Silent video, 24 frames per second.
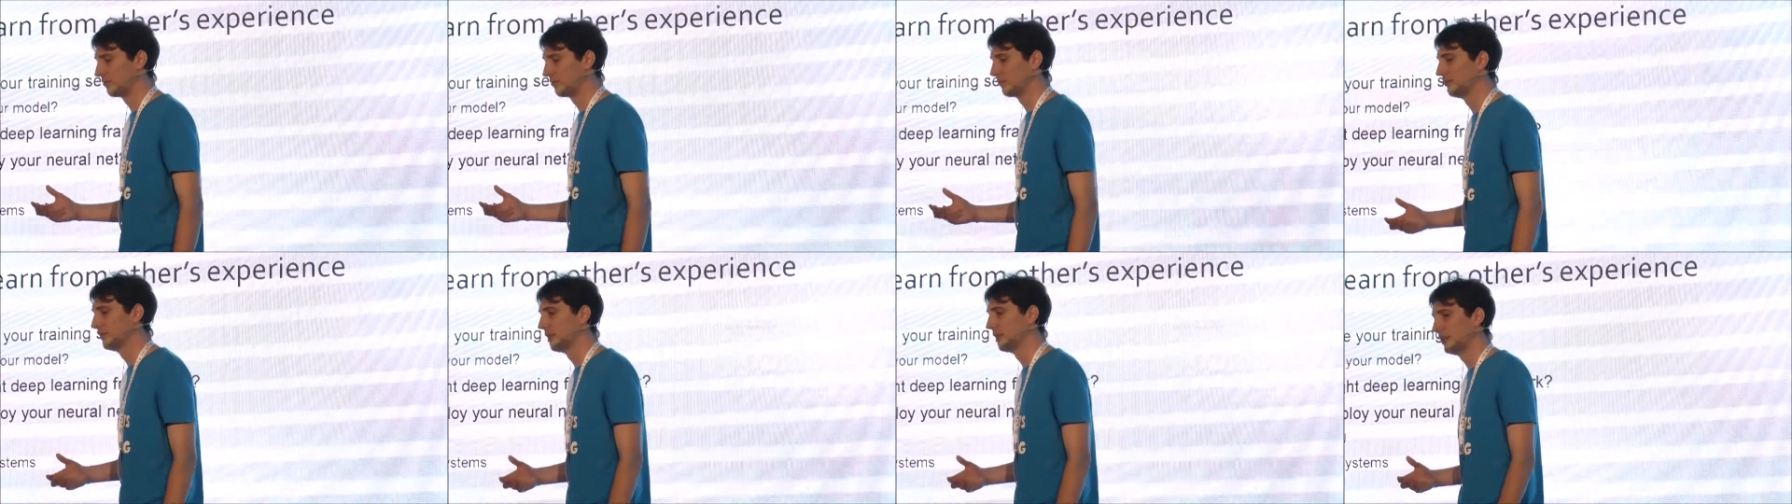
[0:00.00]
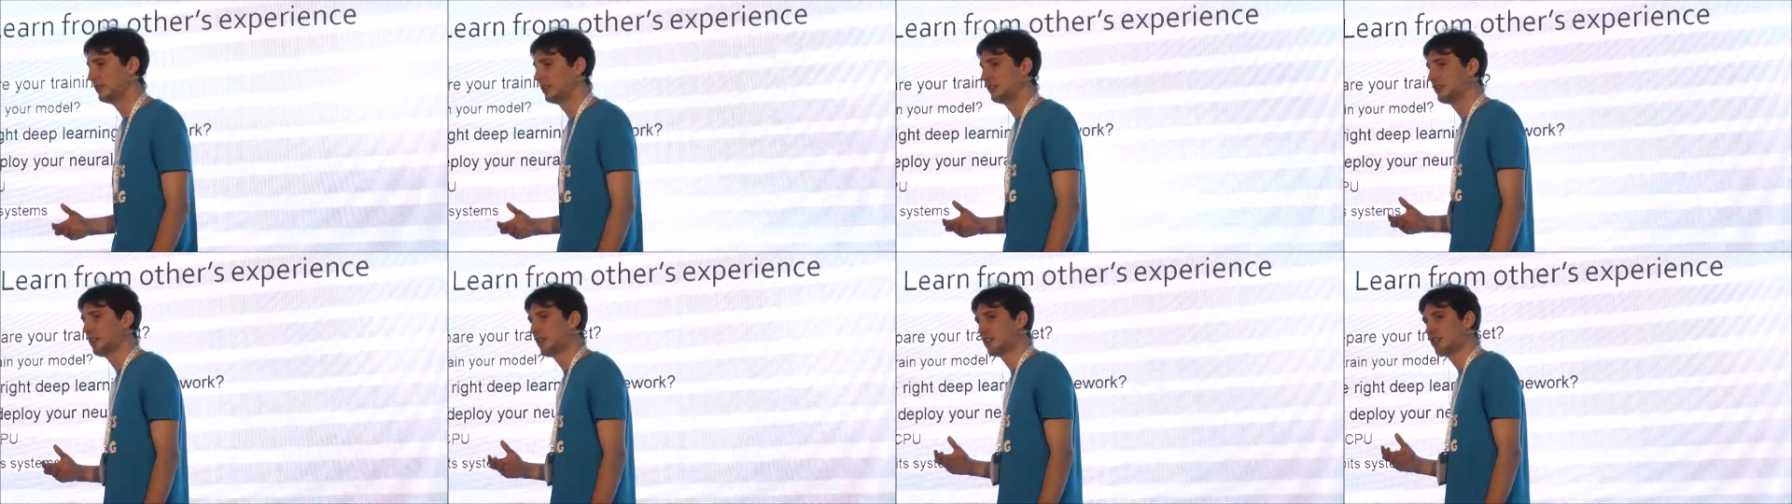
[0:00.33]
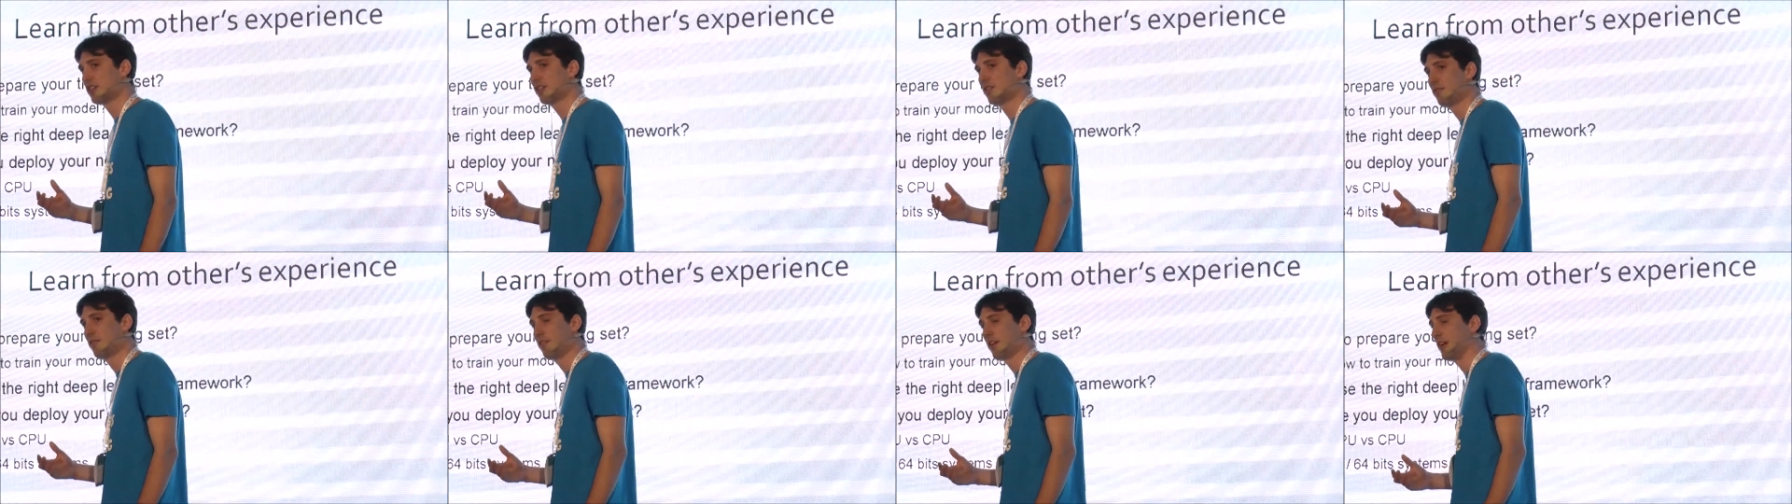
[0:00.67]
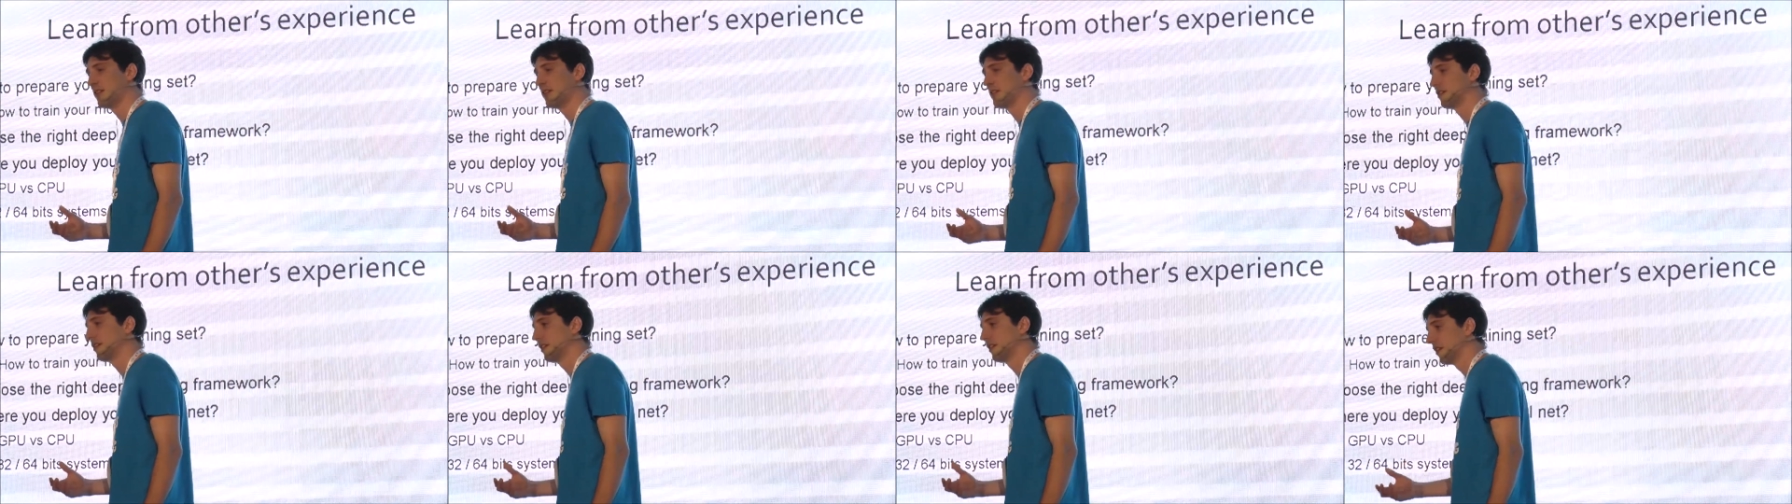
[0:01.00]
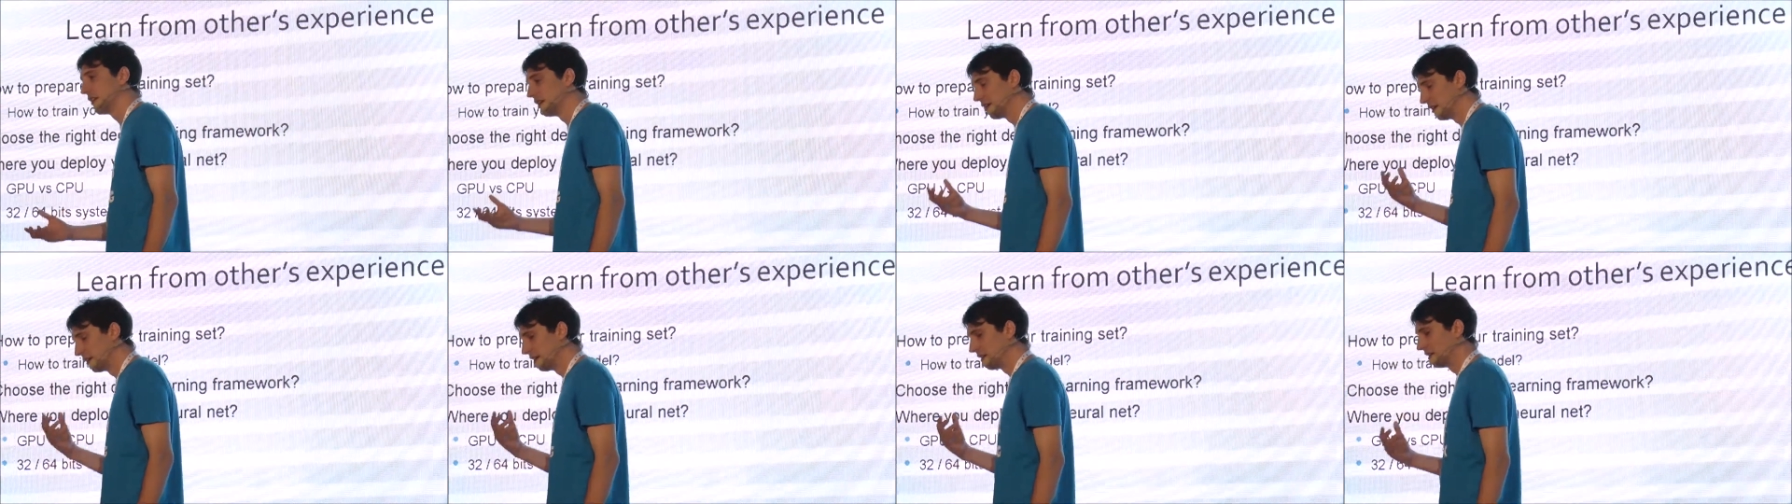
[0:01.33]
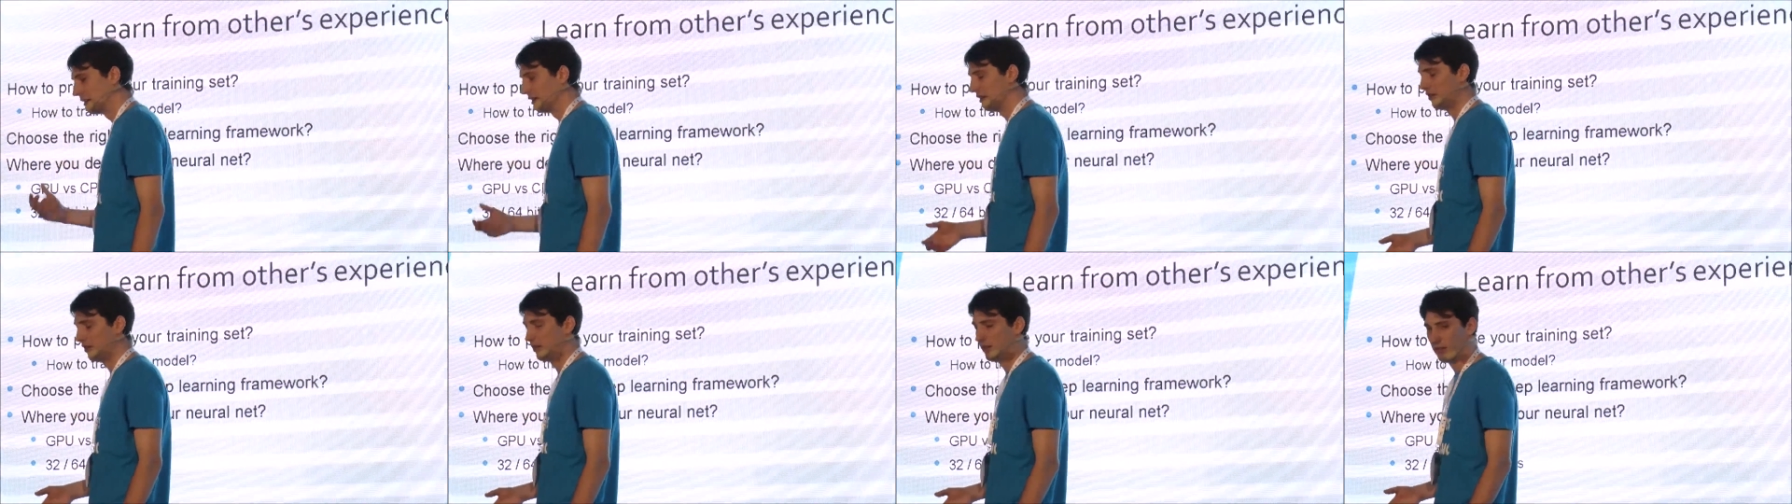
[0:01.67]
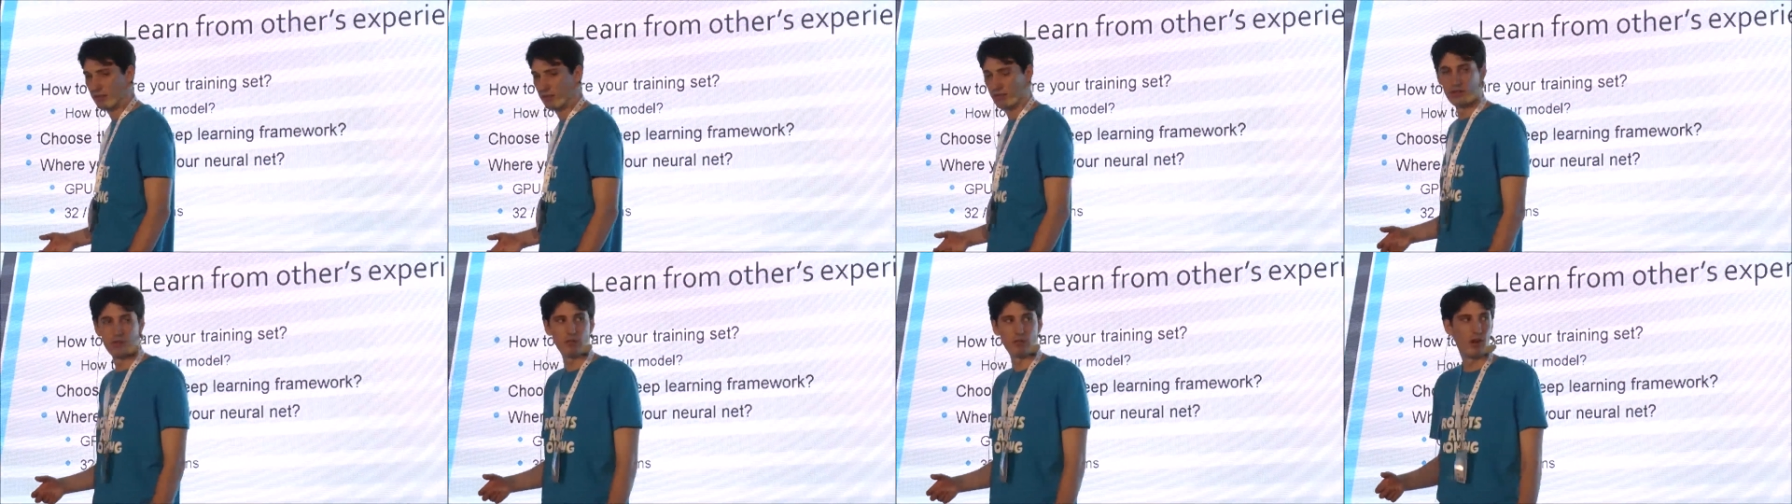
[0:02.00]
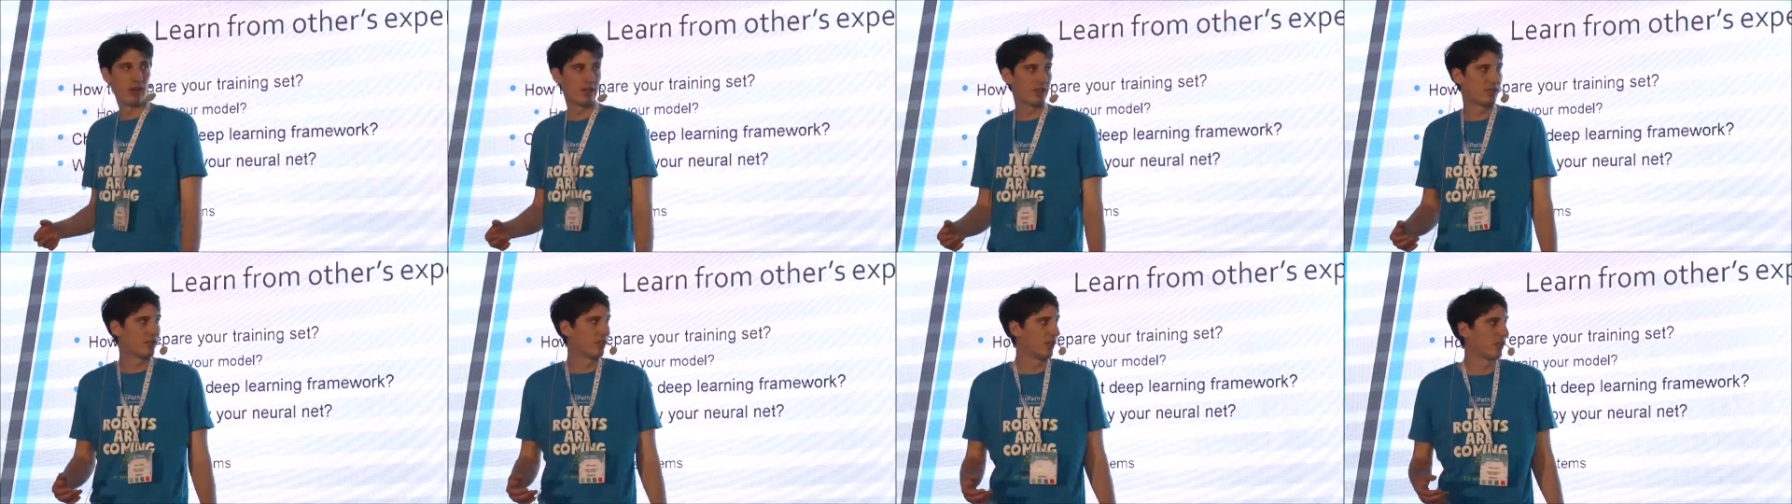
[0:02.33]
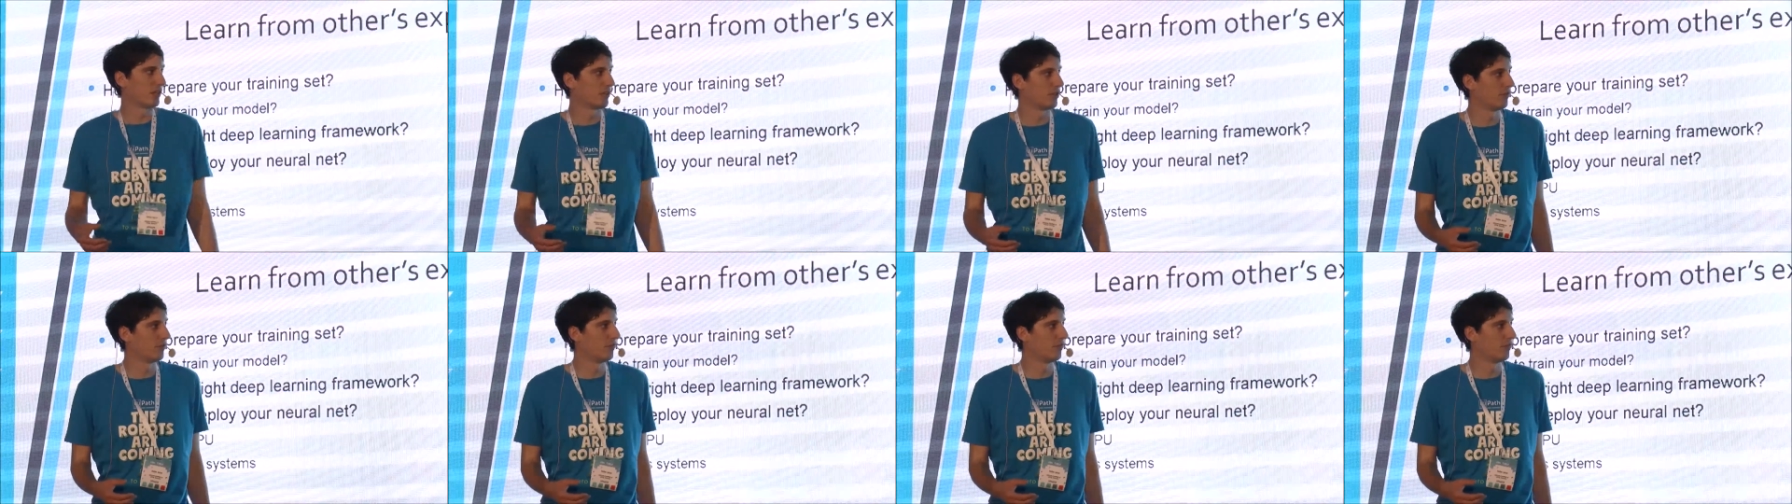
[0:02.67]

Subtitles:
detection phase requires a lot of